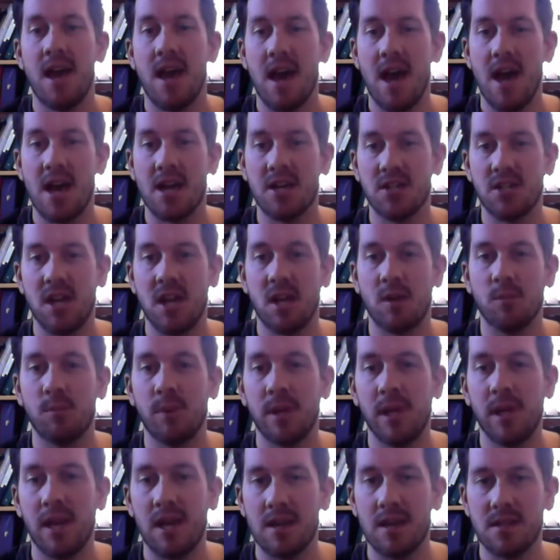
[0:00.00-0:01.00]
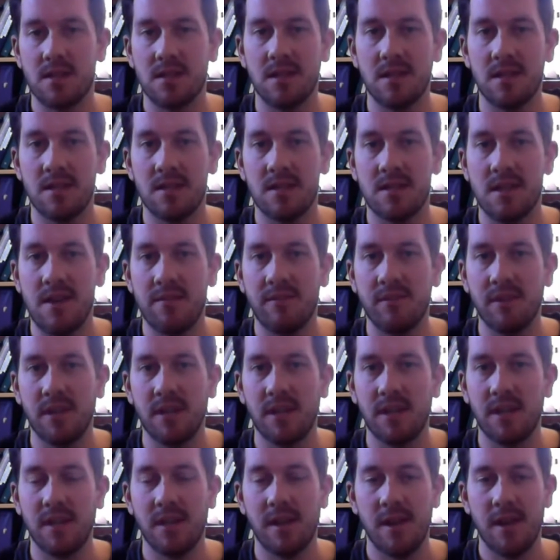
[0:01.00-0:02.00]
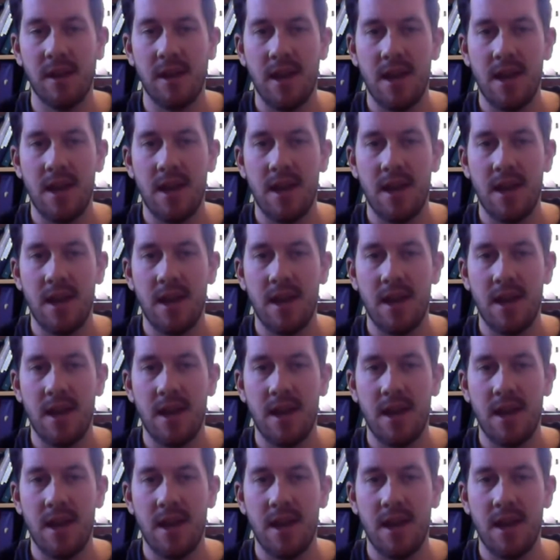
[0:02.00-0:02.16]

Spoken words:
PSD70.